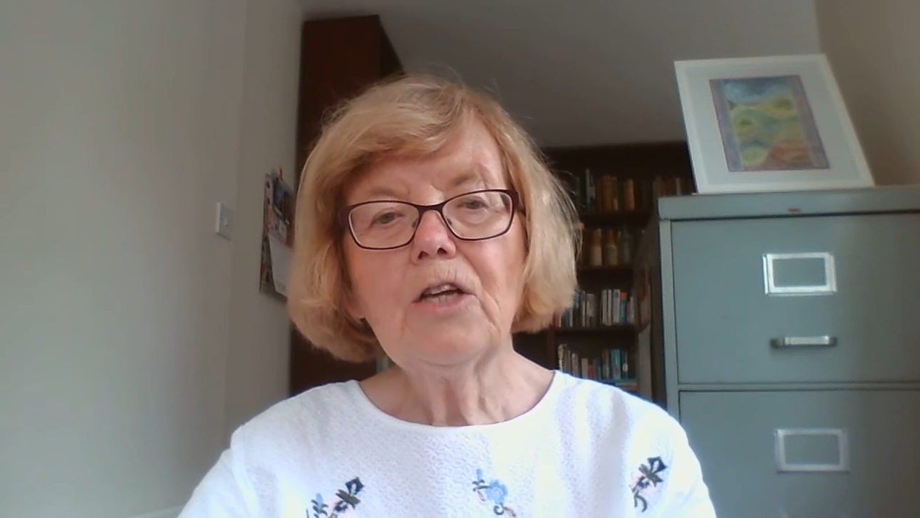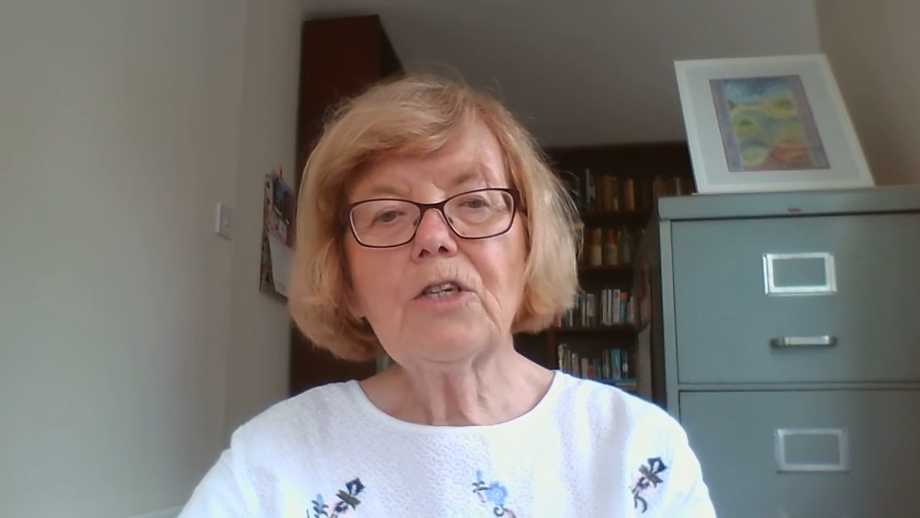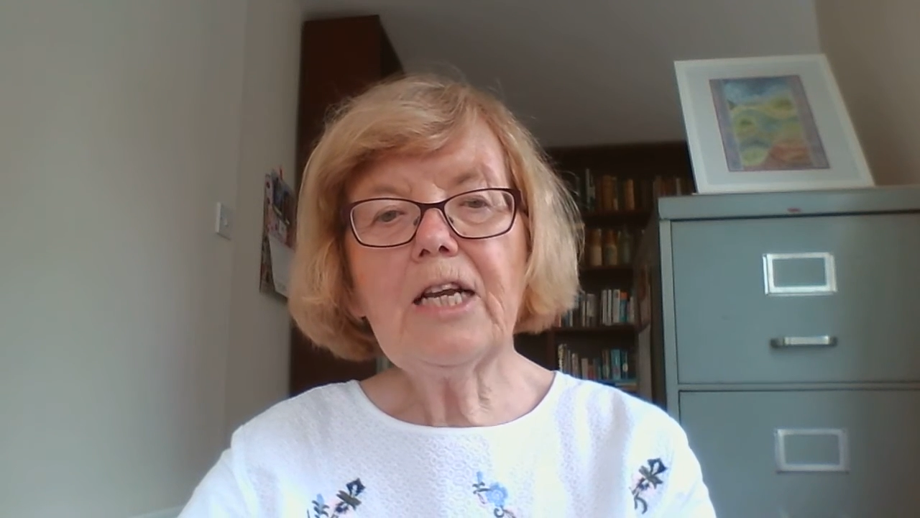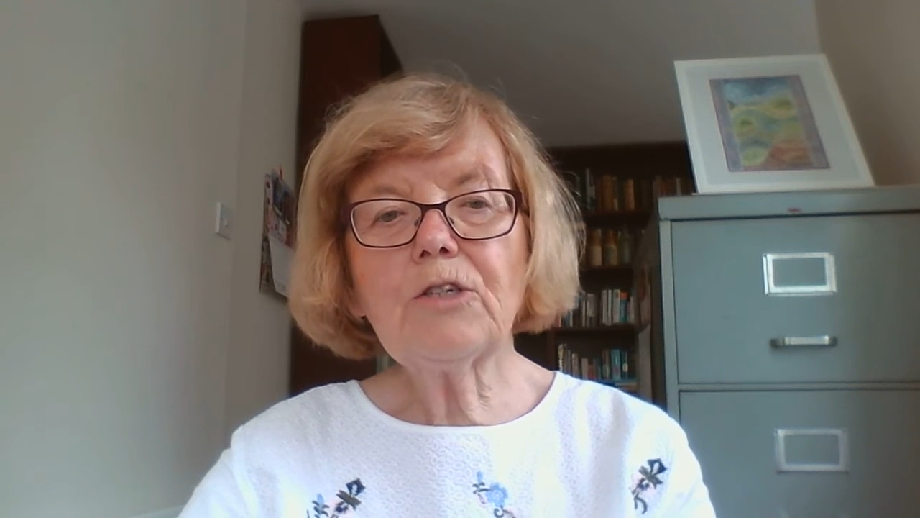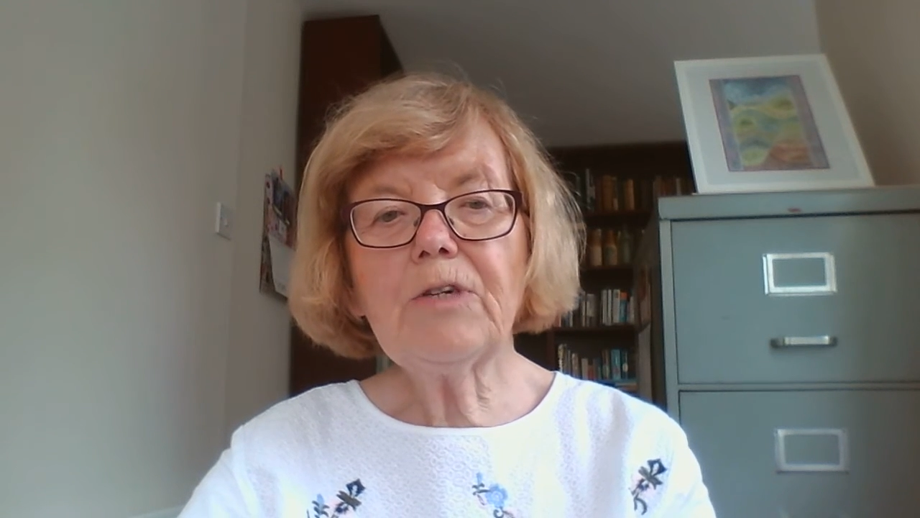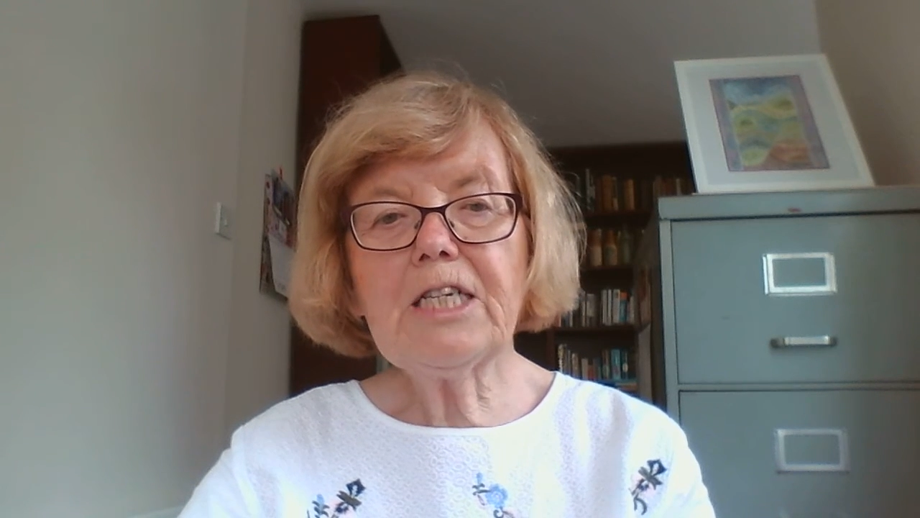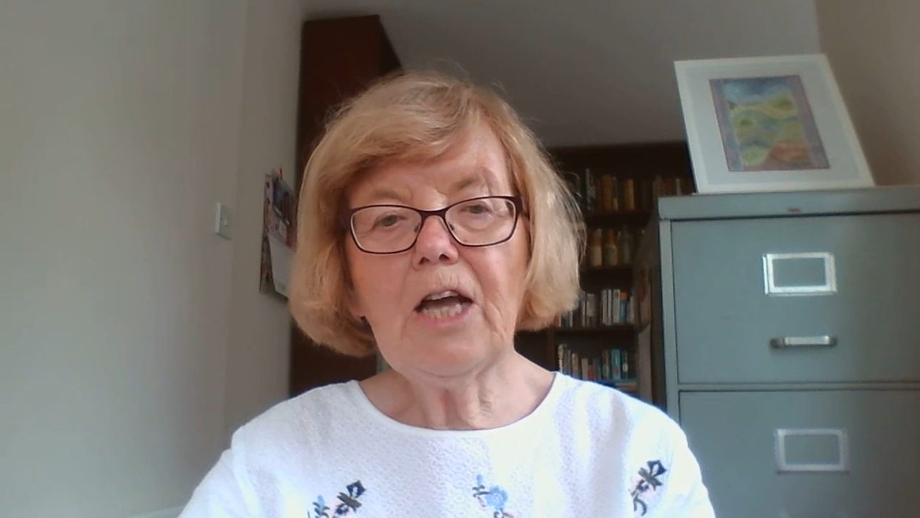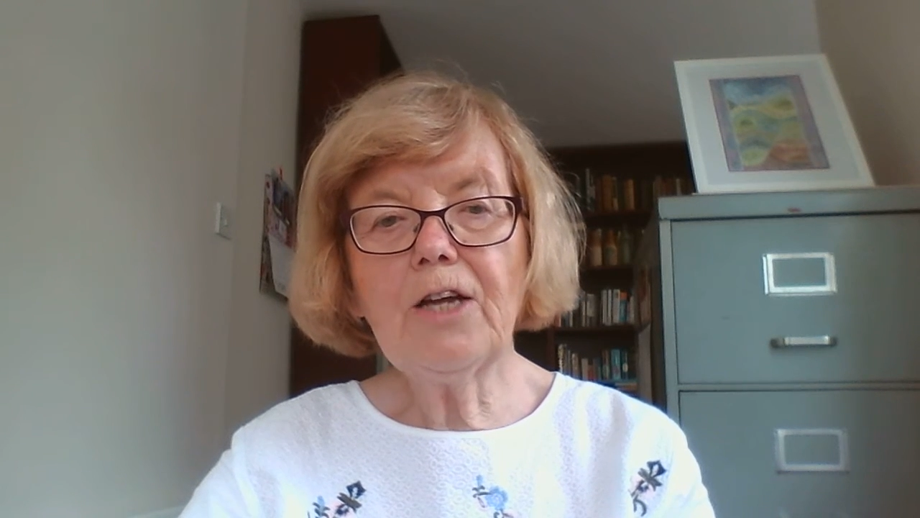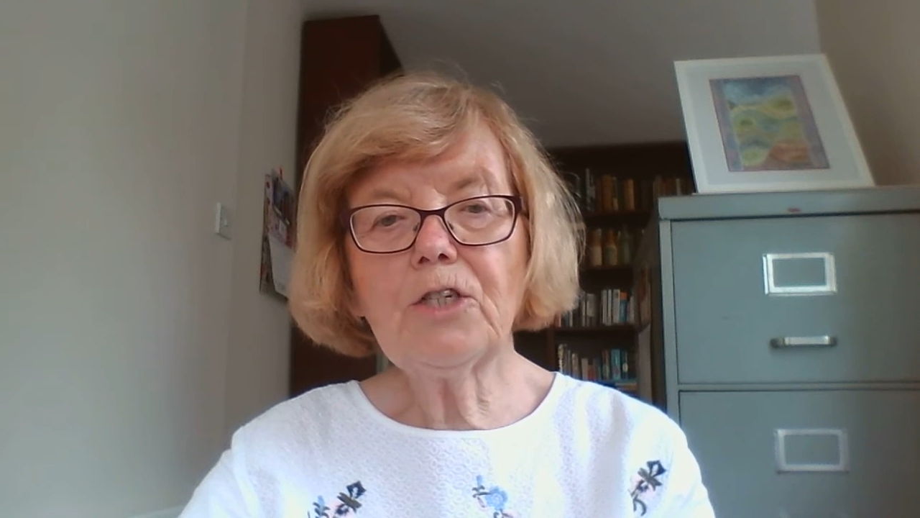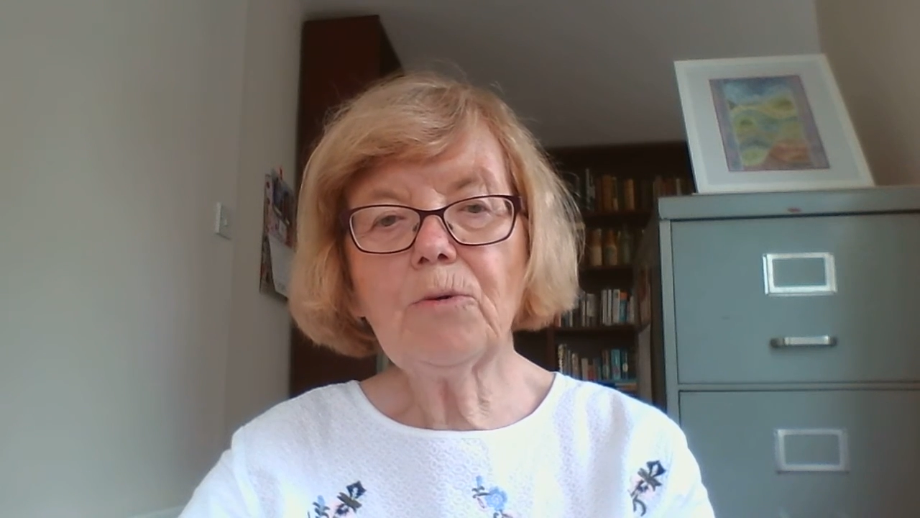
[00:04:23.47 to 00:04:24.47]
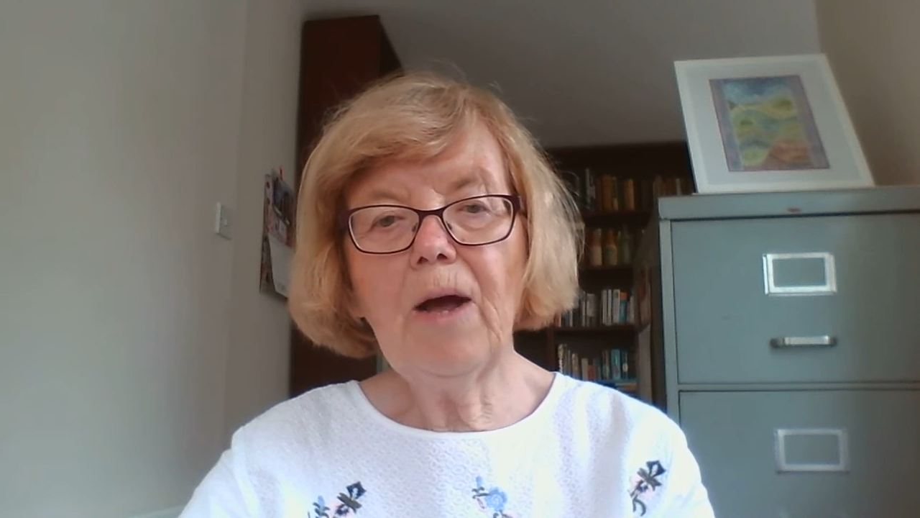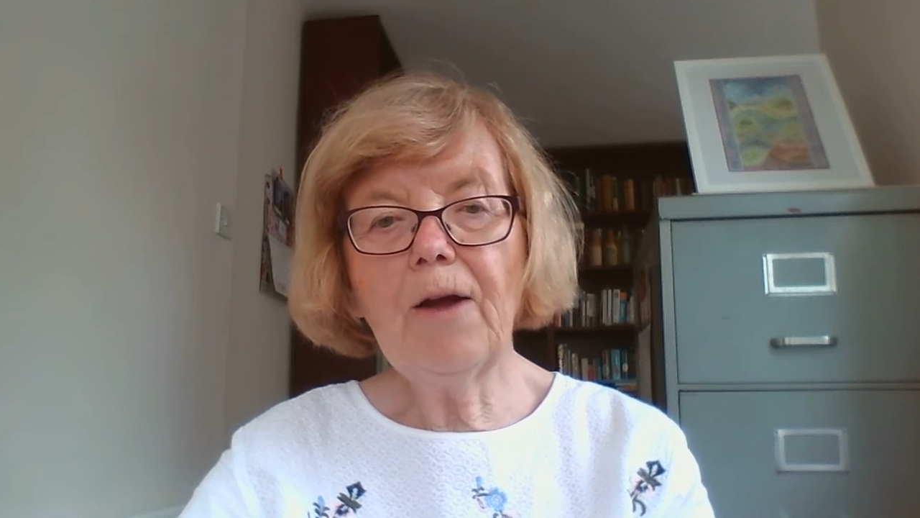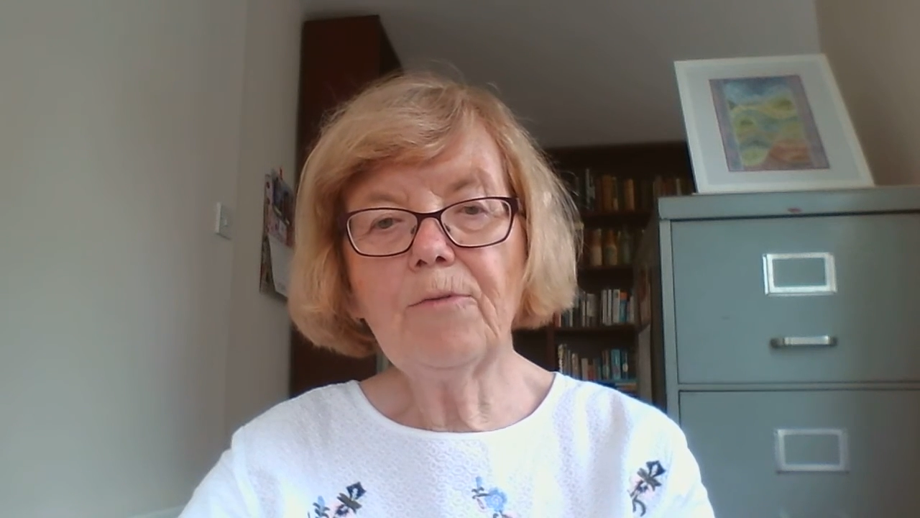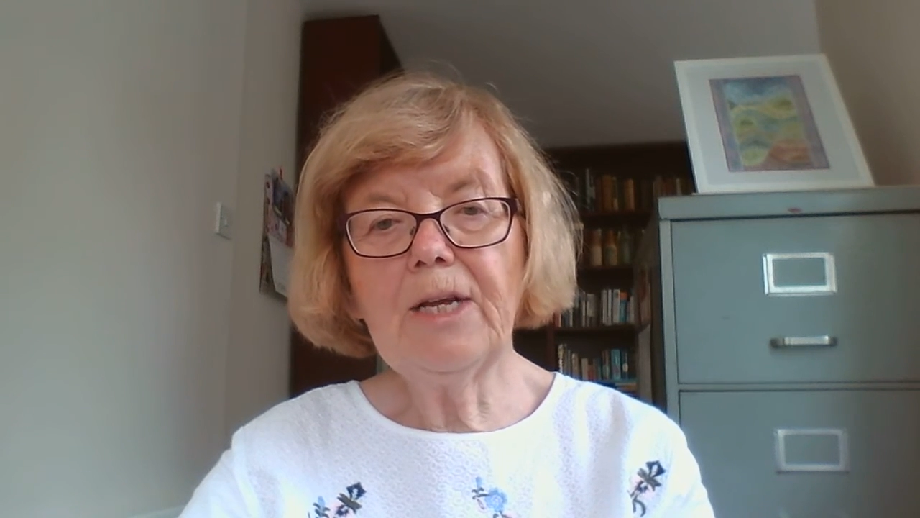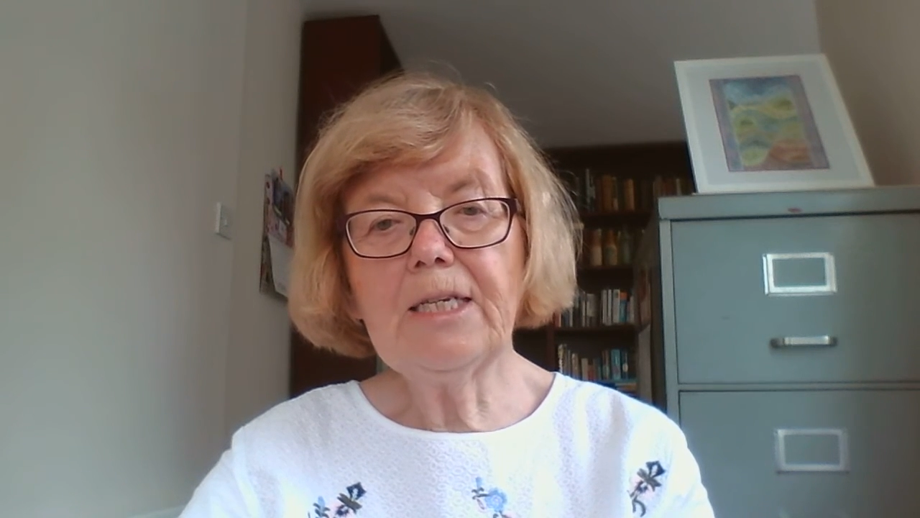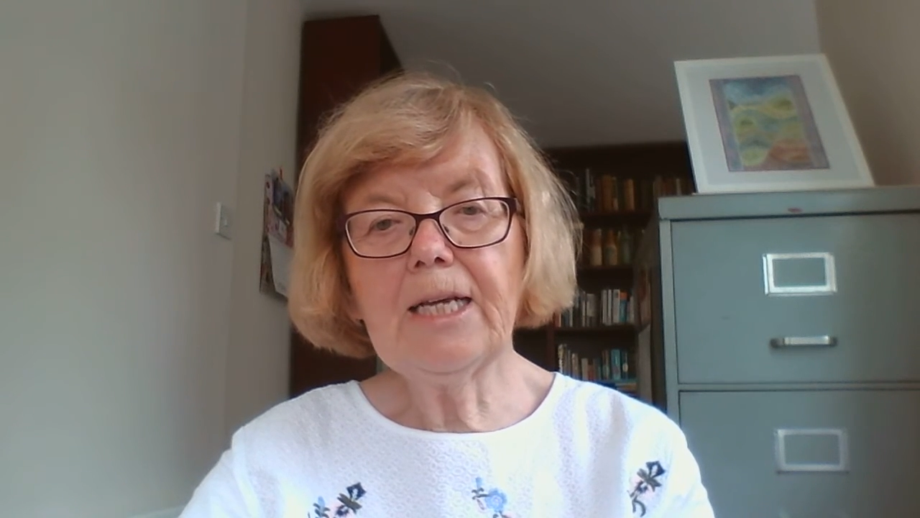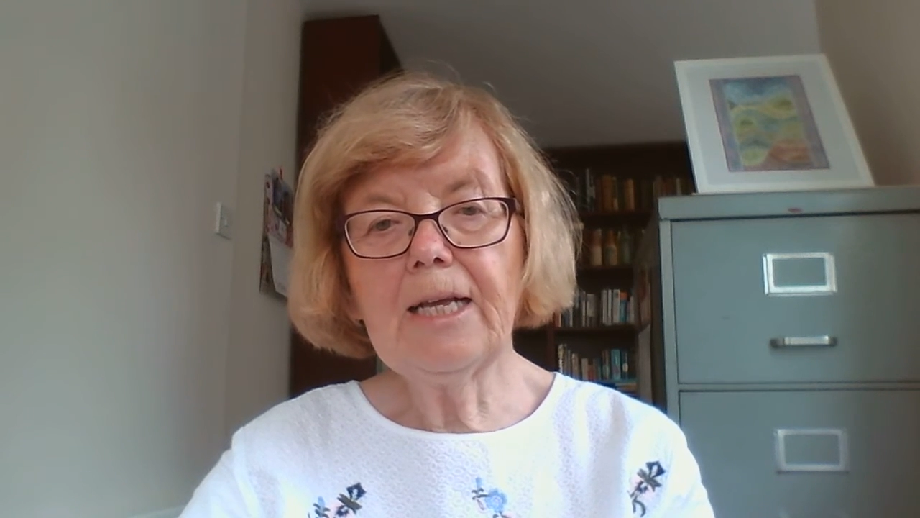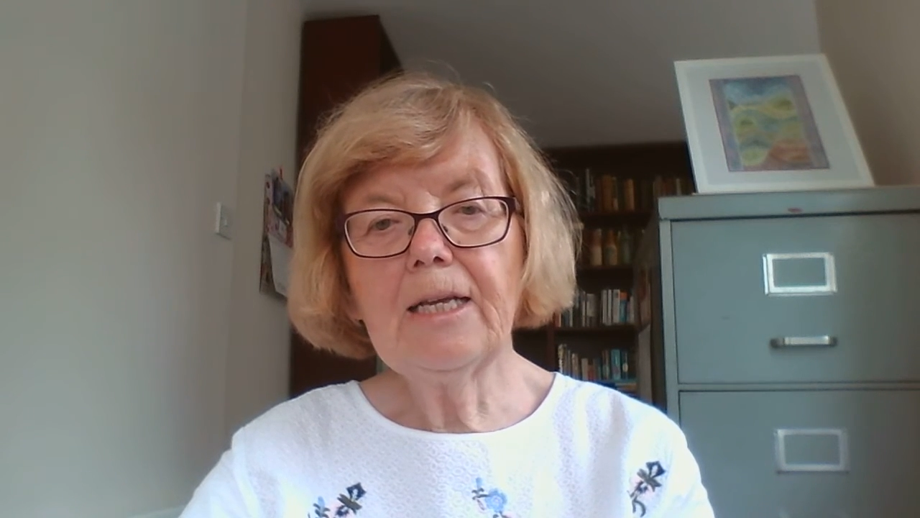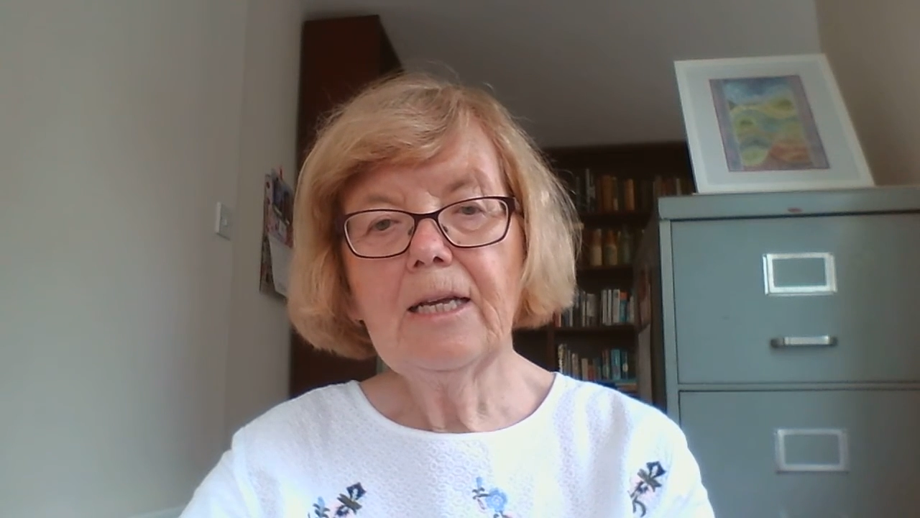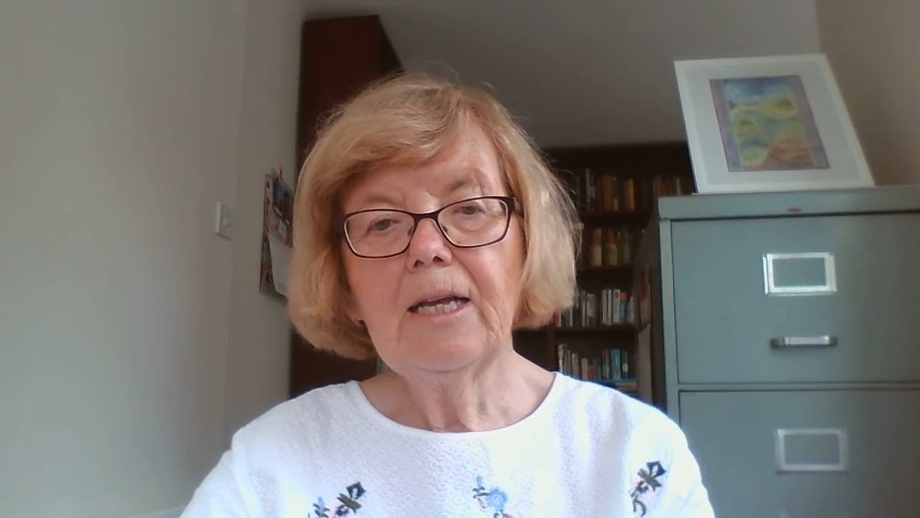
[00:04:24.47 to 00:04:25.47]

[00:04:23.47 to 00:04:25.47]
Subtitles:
So let's return to our reading,